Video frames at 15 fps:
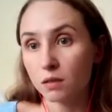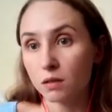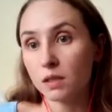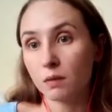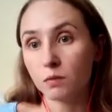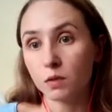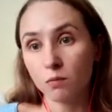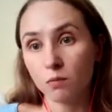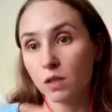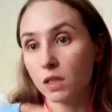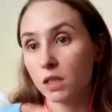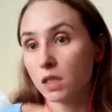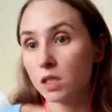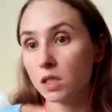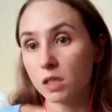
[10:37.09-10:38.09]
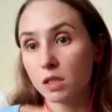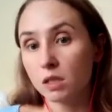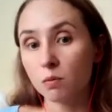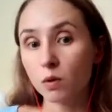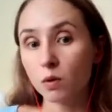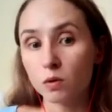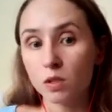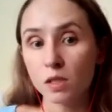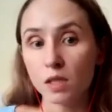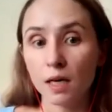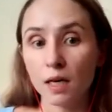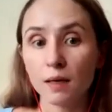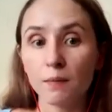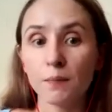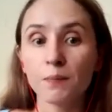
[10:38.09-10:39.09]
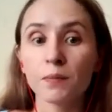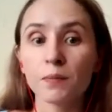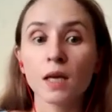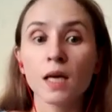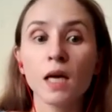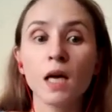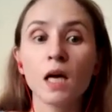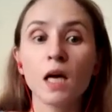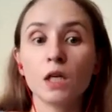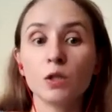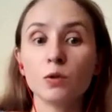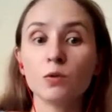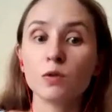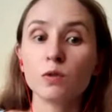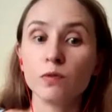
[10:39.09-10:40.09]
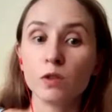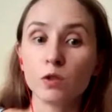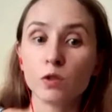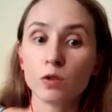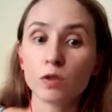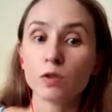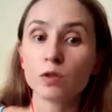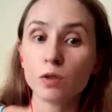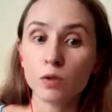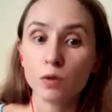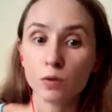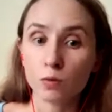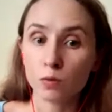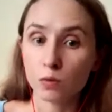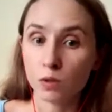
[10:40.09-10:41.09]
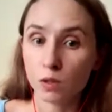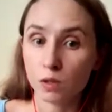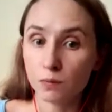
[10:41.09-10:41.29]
Sometimes they need just more time. Use visual cues.